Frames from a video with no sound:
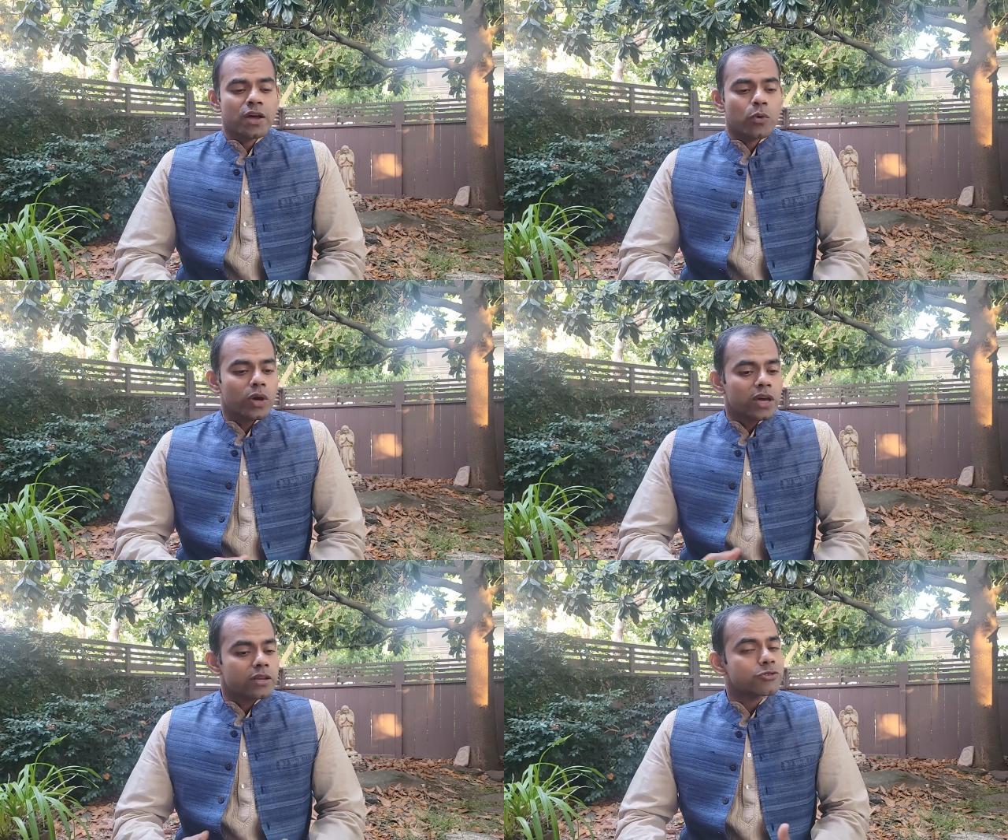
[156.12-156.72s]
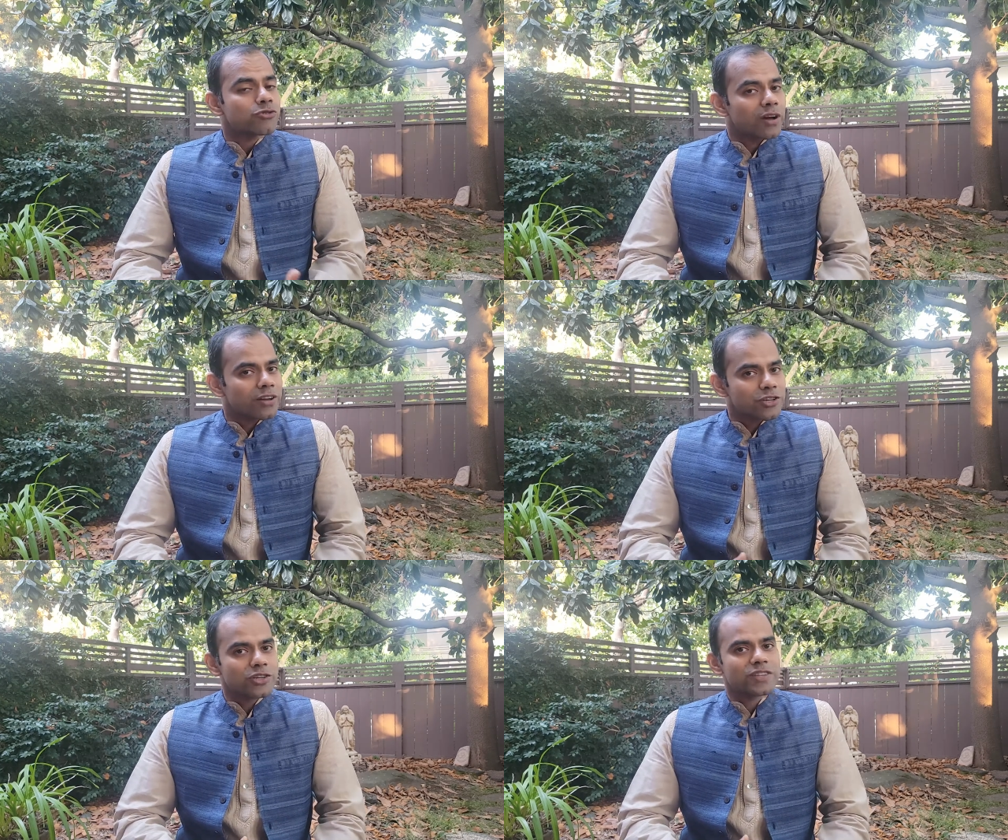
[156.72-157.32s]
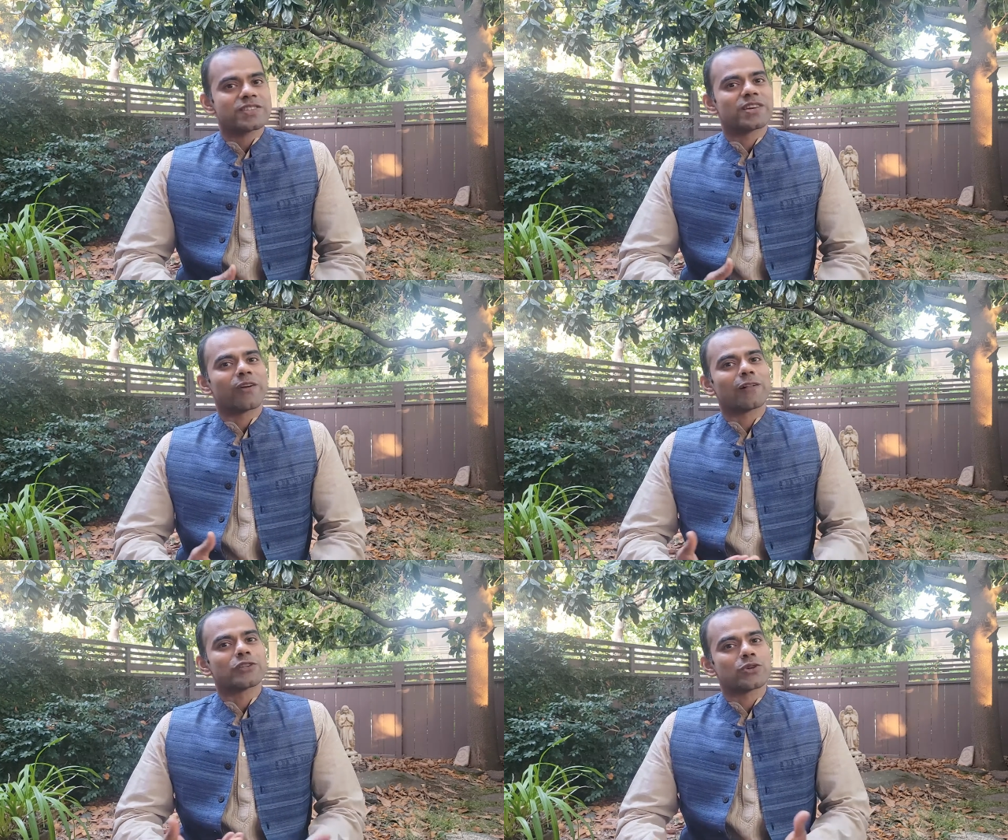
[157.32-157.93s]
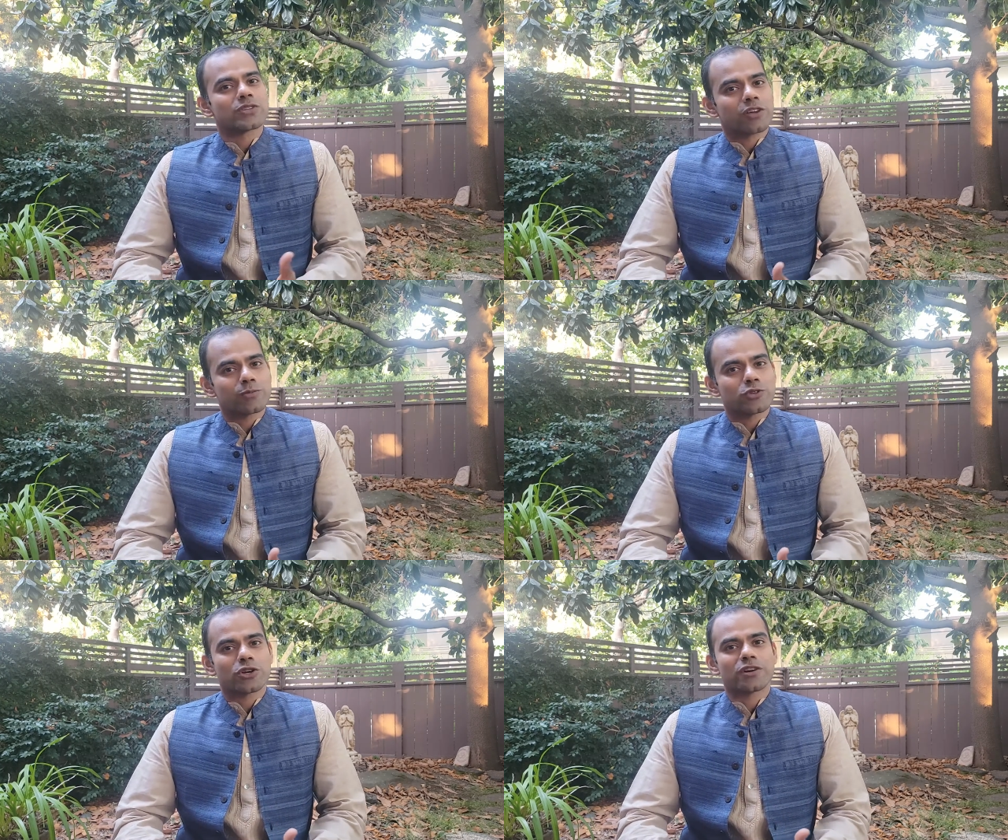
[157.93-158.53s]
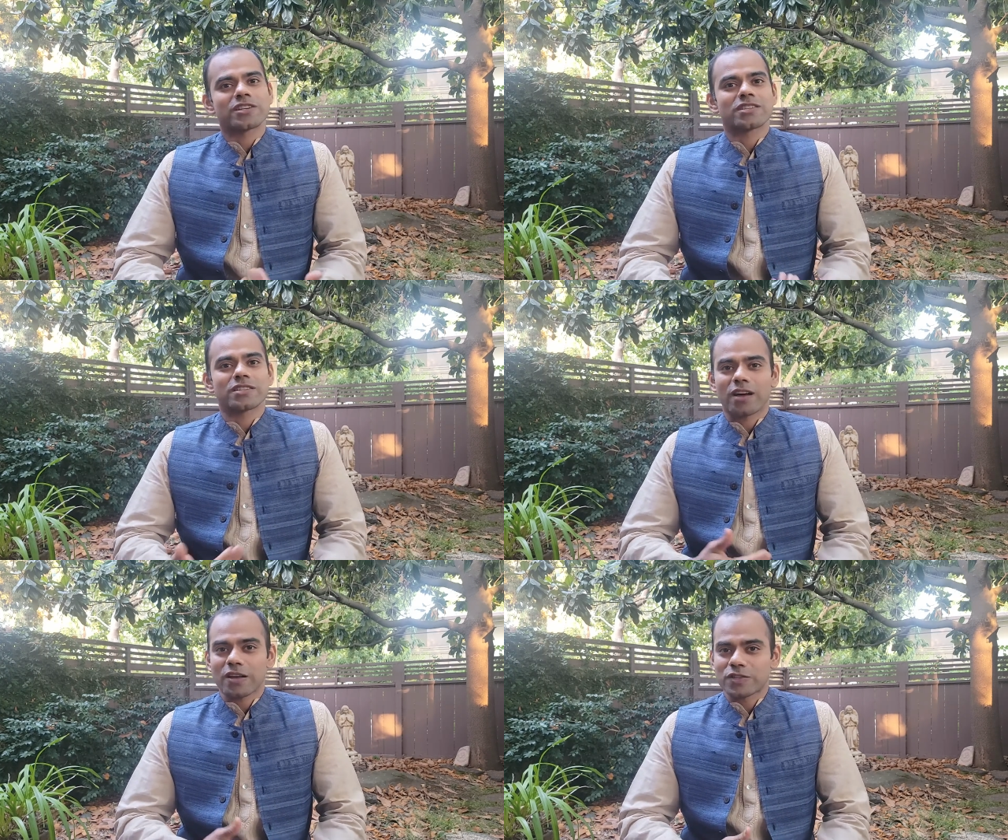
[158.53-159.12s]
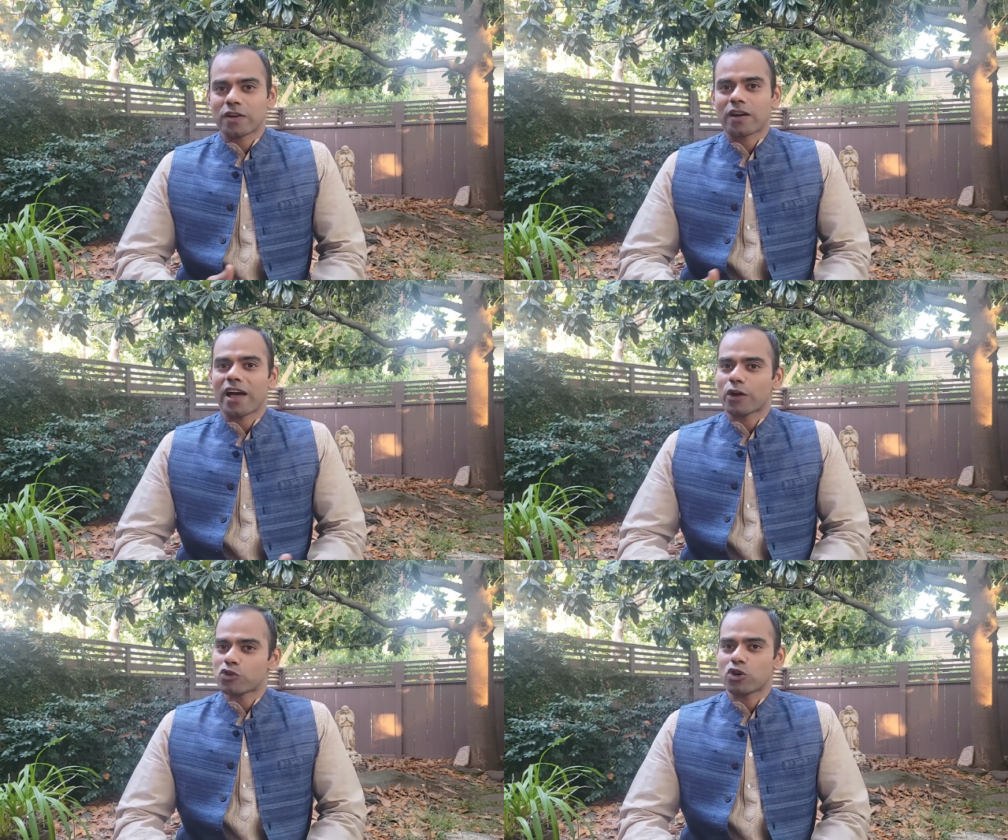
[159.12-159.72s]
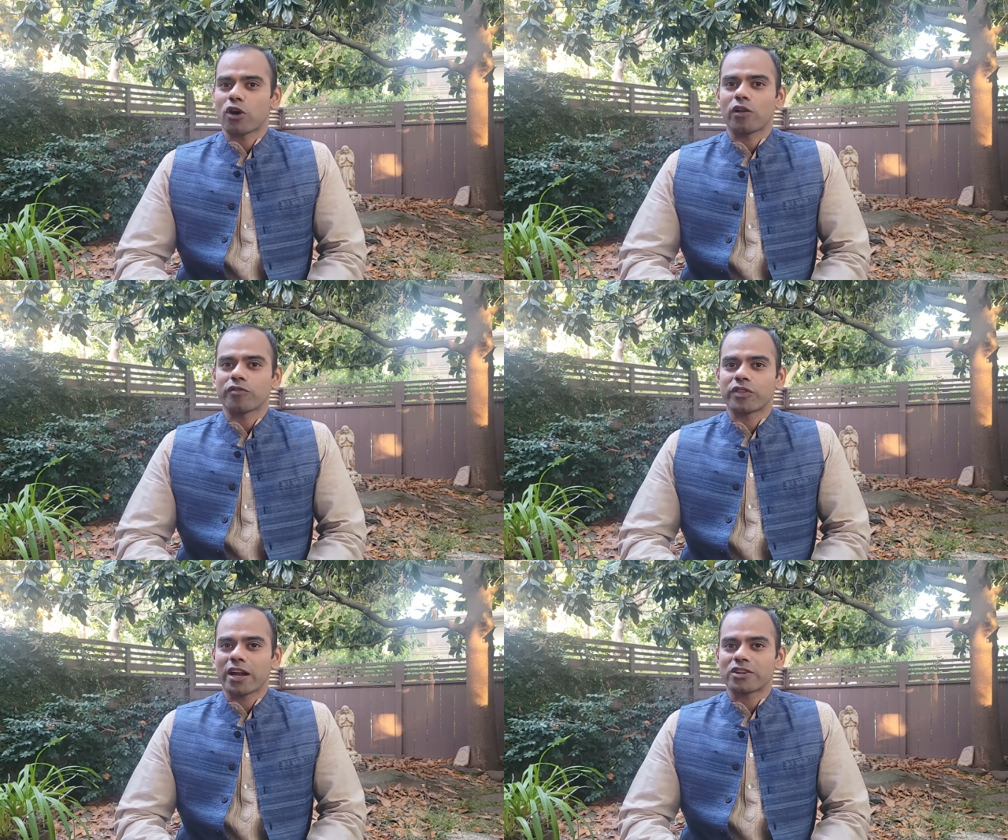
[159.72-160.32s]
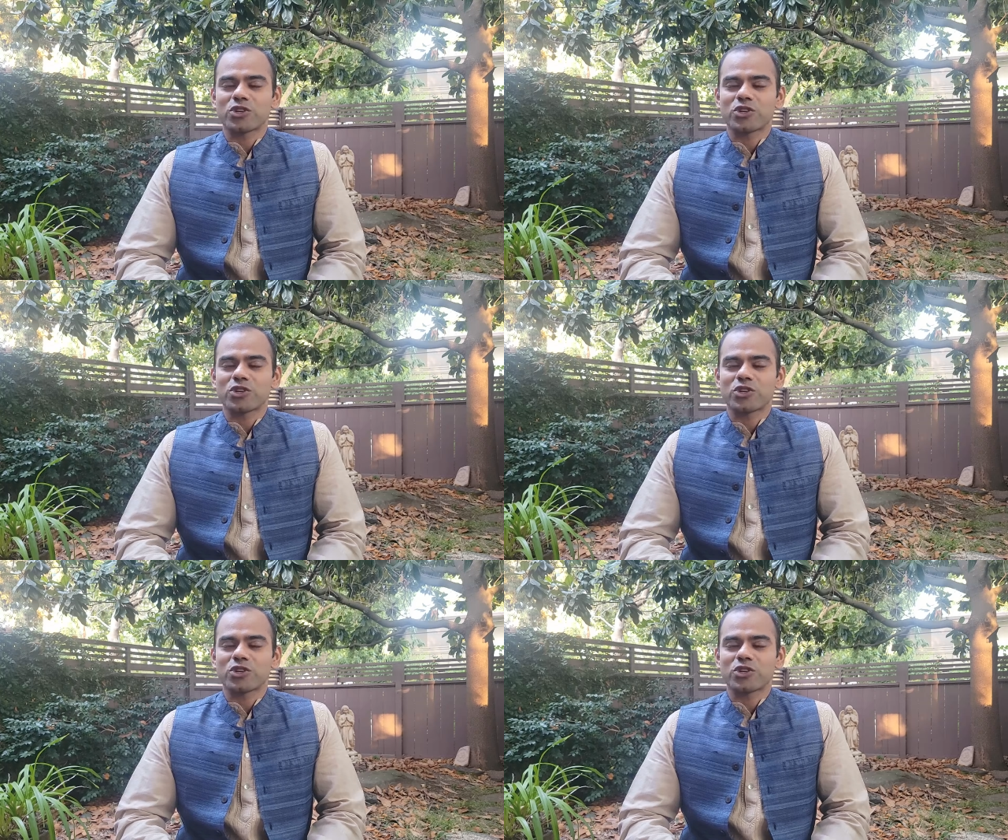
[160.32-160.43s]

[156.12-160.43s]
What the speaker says: various traditions and also scriptures, the Sanskrit language and all of that.